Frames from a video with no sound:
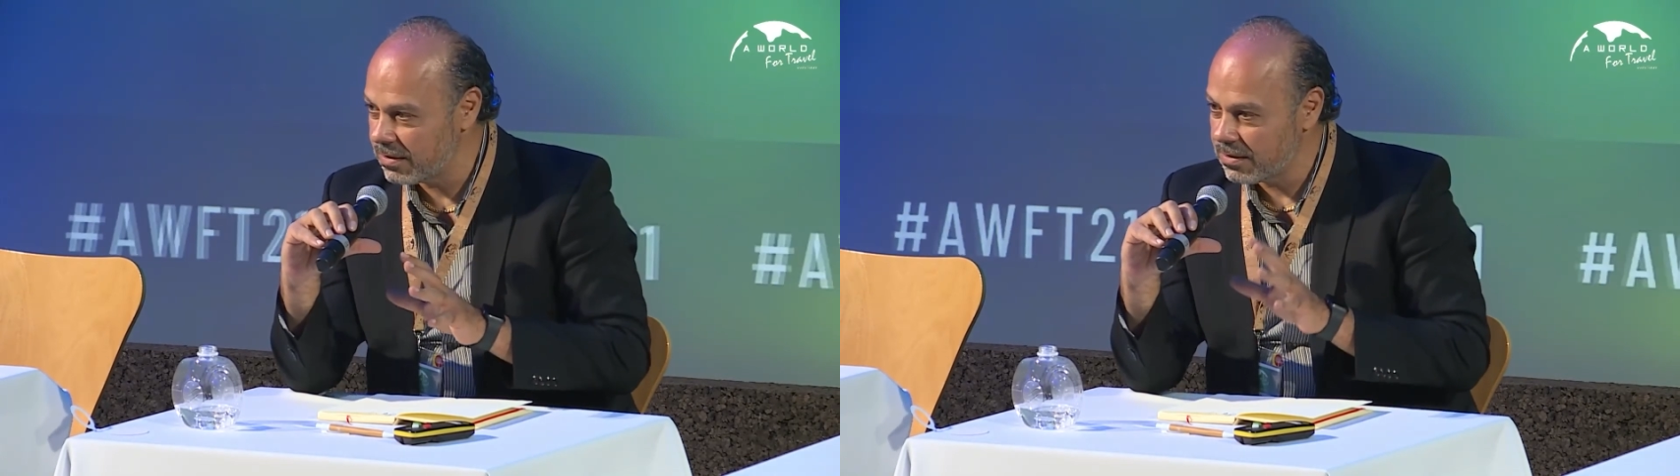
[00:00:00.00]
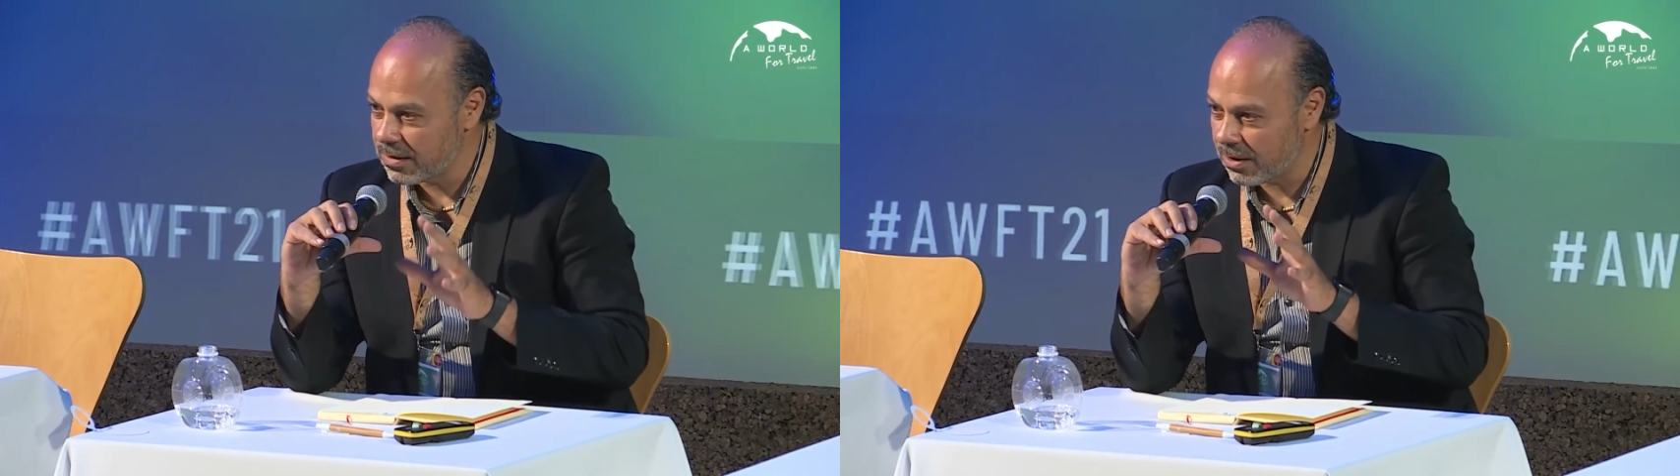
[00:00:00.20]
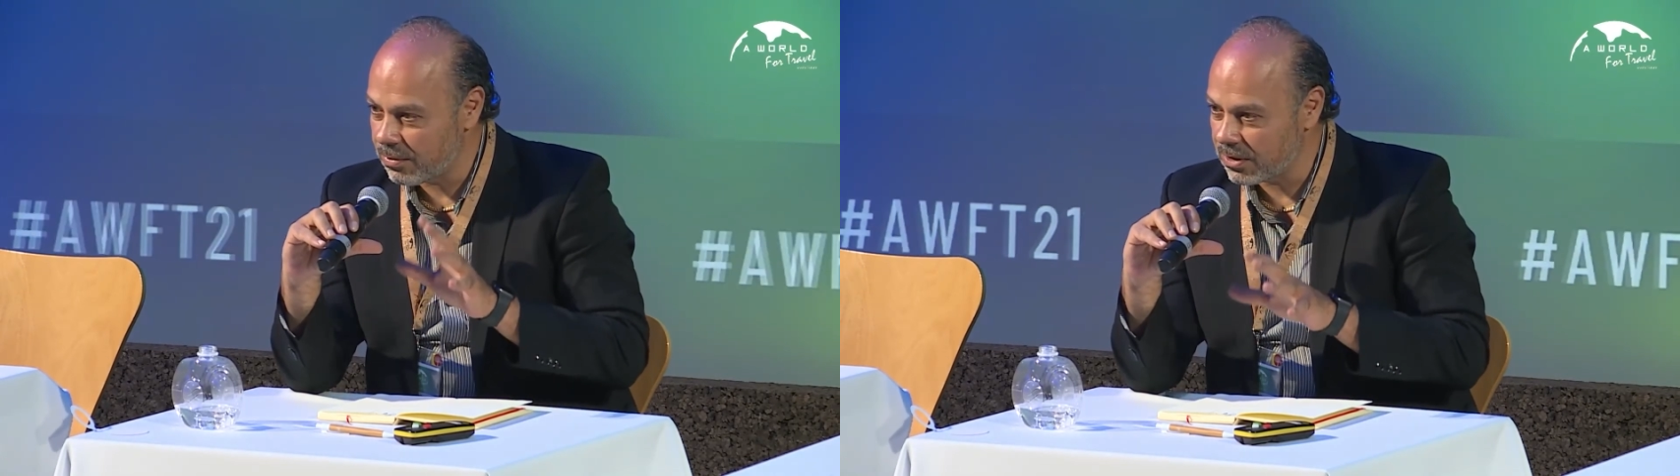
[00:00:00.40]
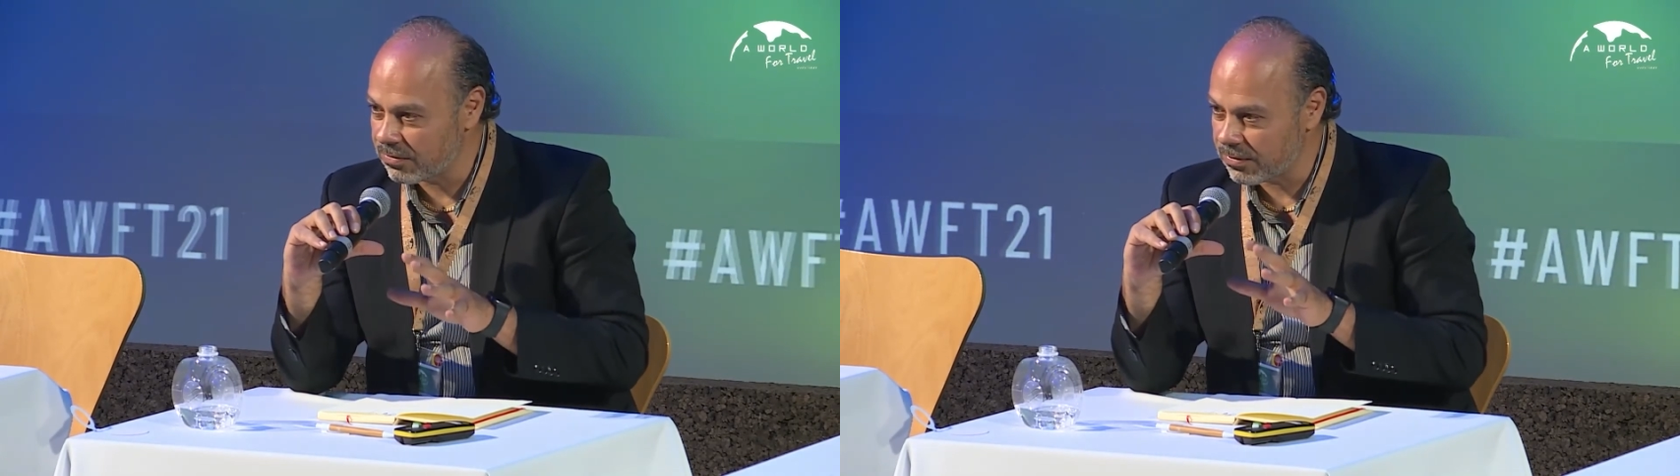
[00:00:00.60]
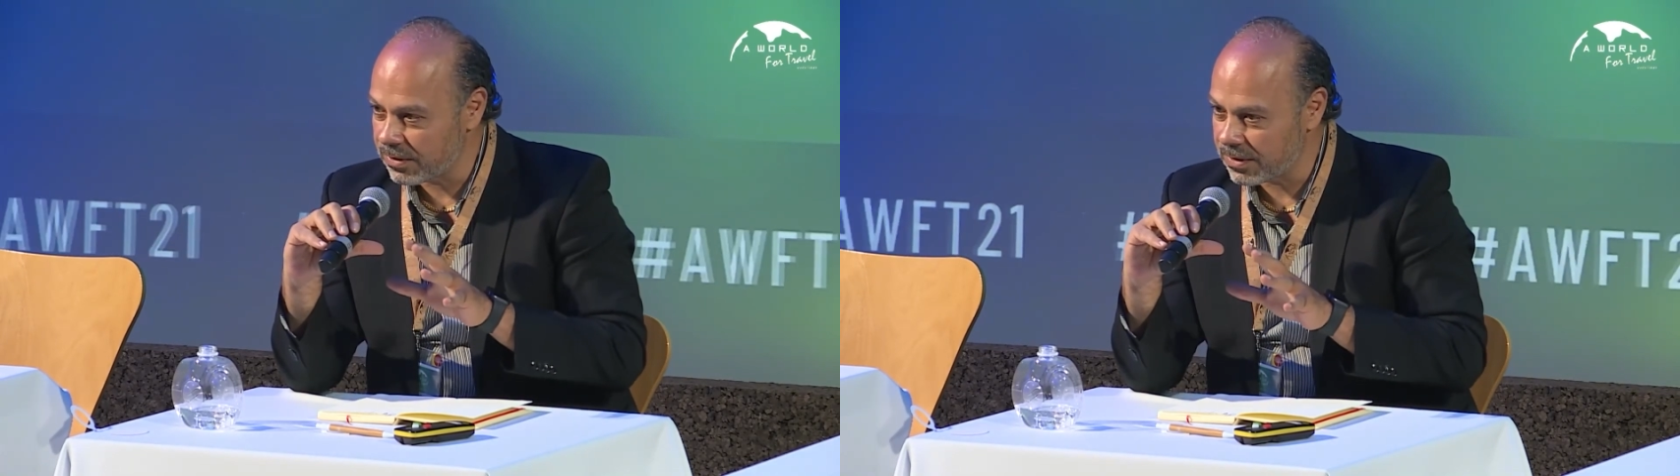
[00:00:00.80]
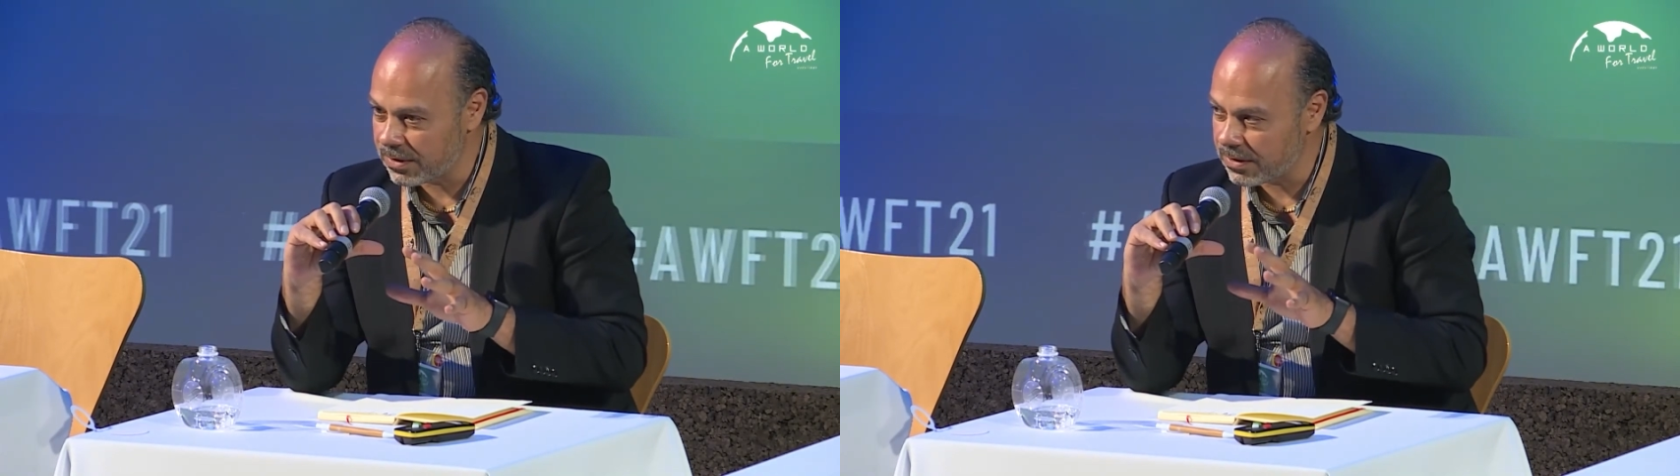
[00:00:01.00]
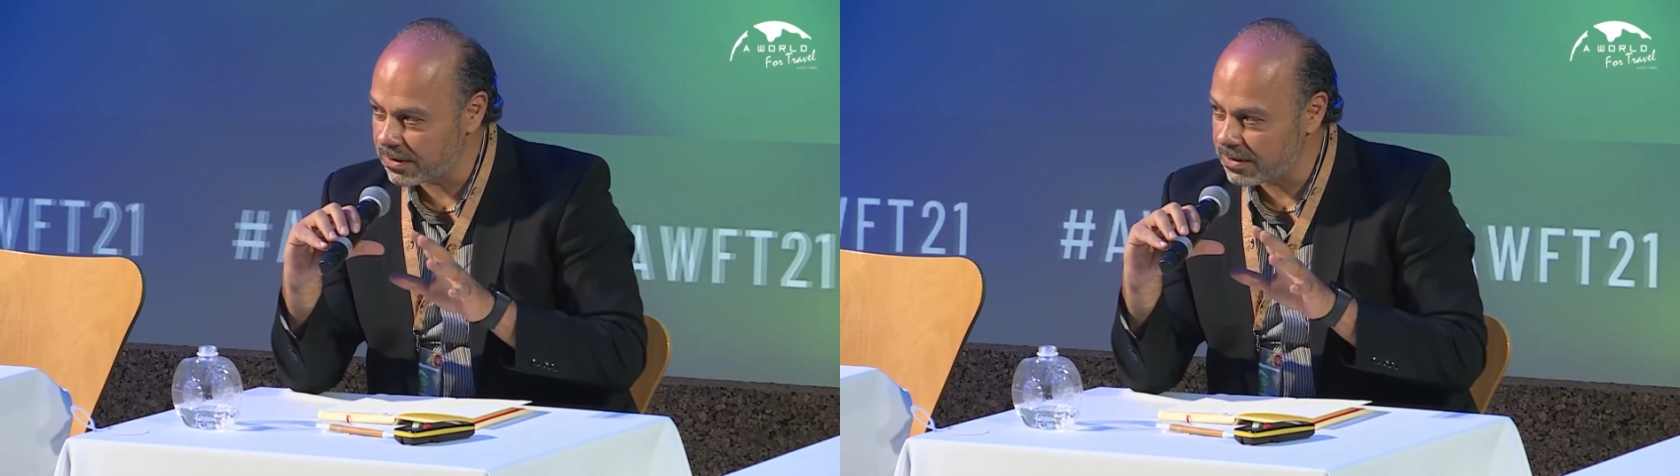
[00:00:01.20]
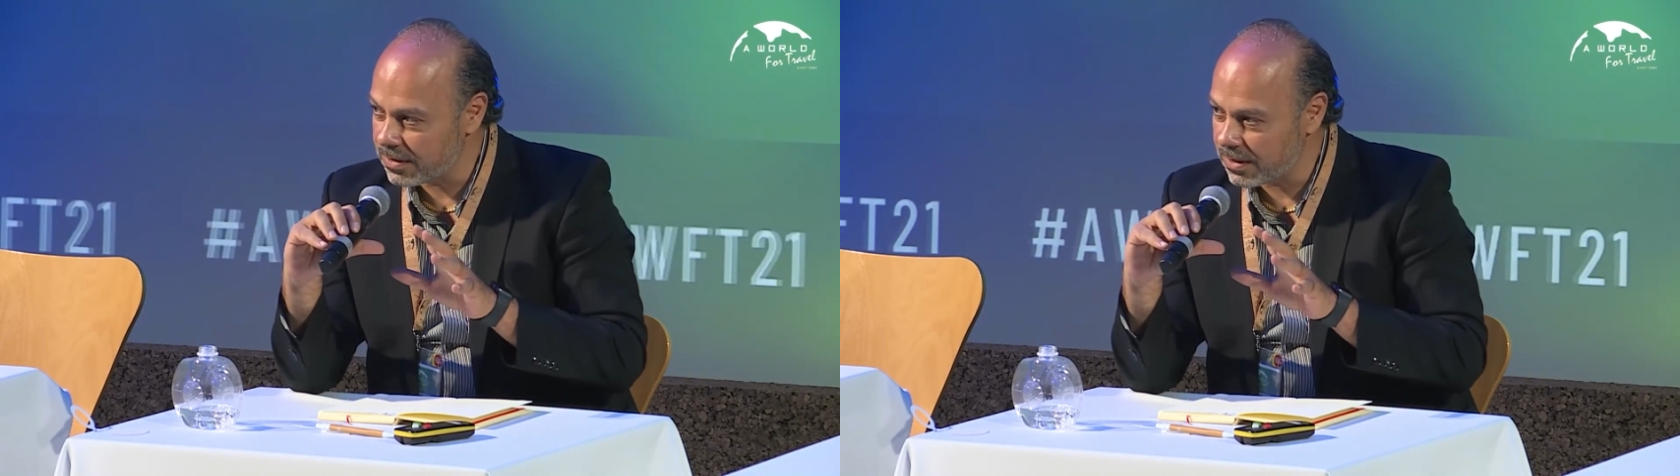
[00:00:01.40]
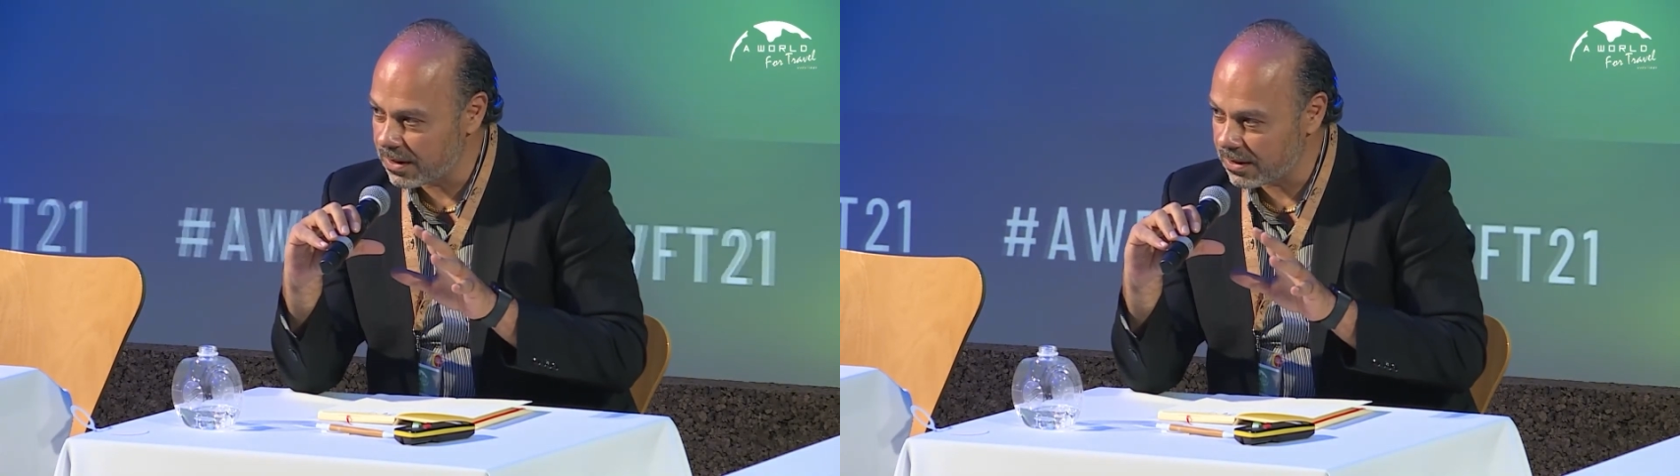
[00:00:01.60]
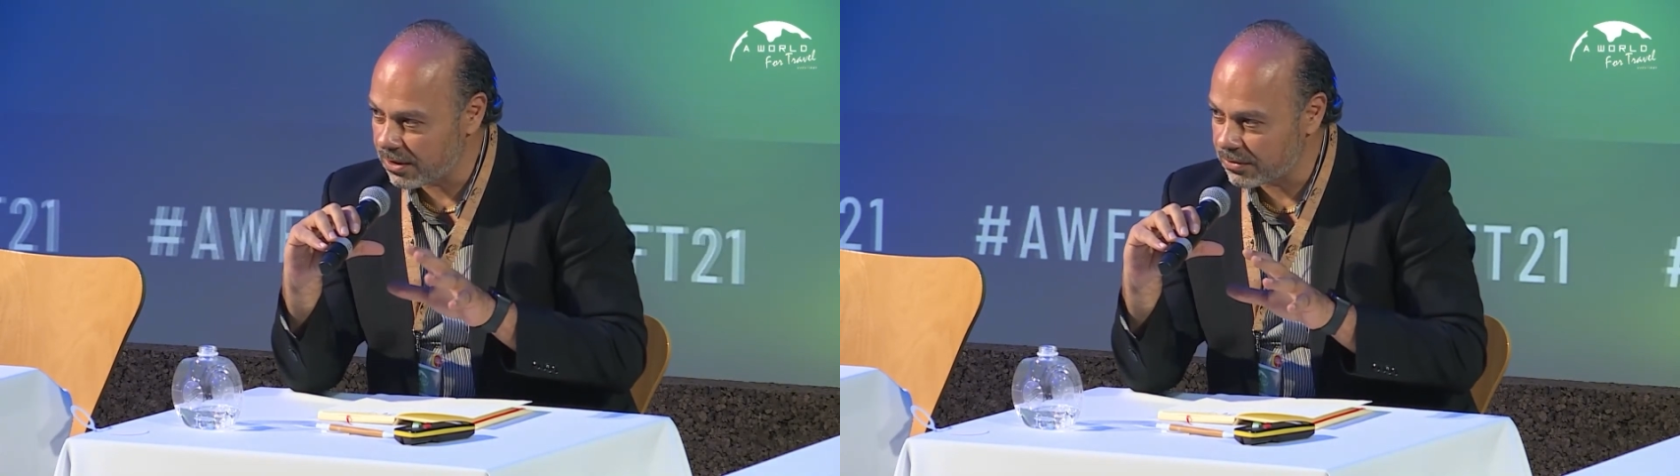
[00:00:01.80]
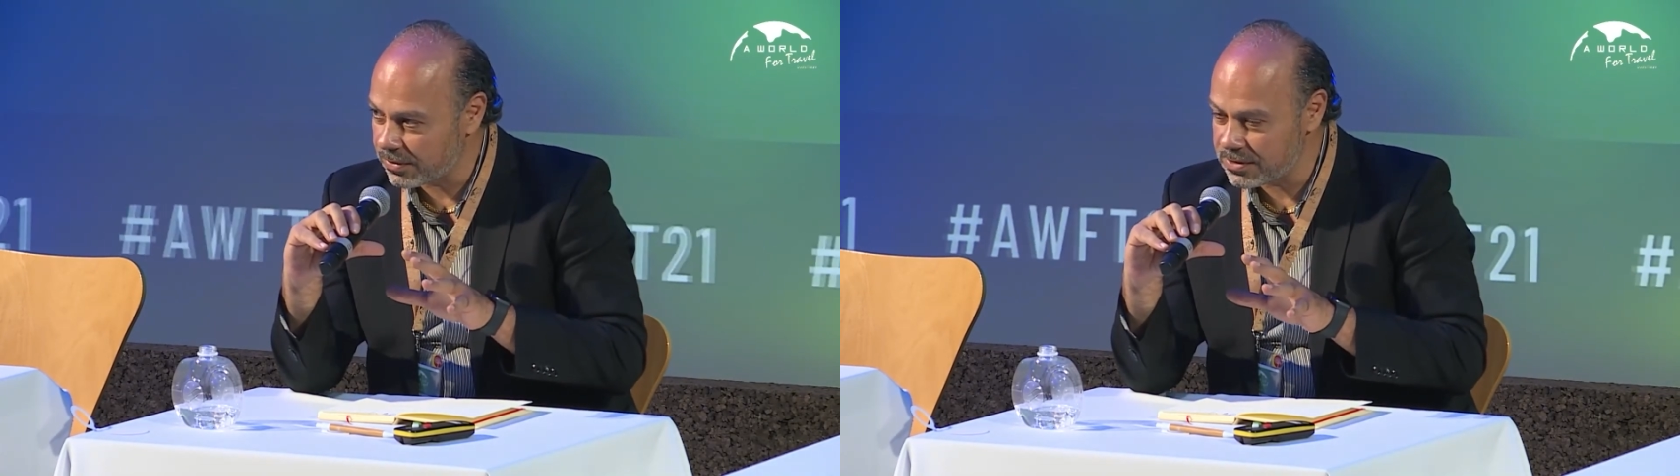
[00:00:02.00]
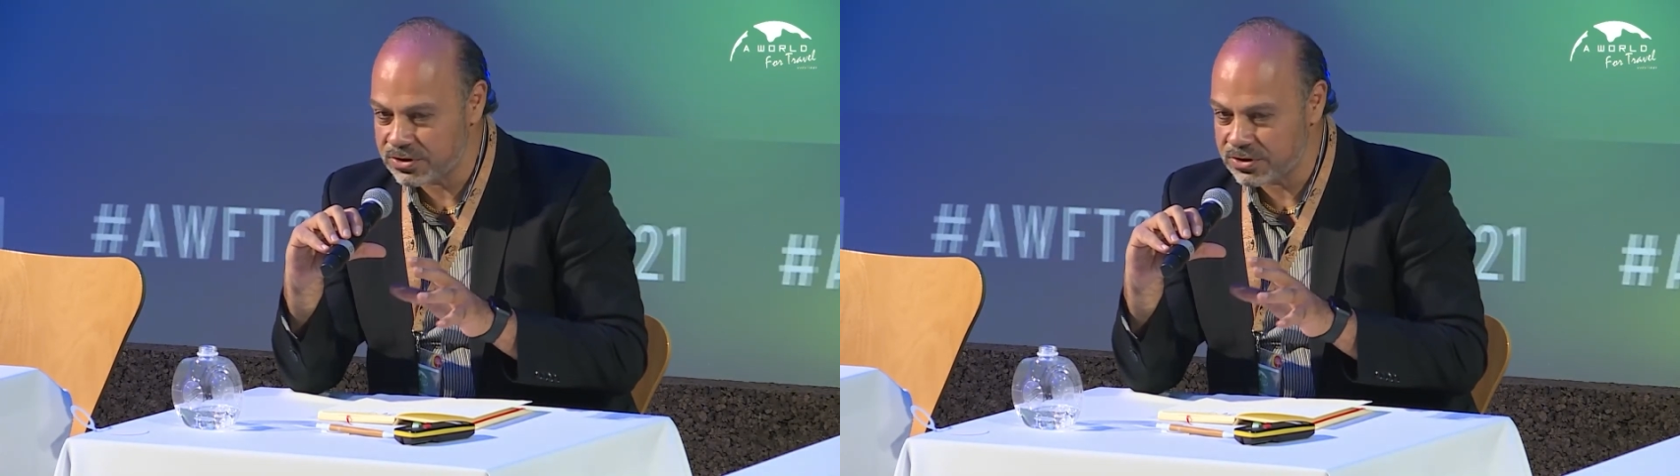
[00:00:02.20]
how wonderful the country is.